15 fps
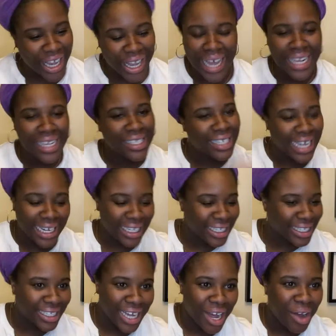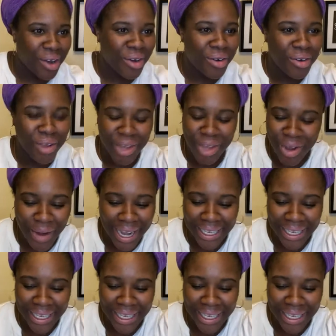You ain't selling your soul. You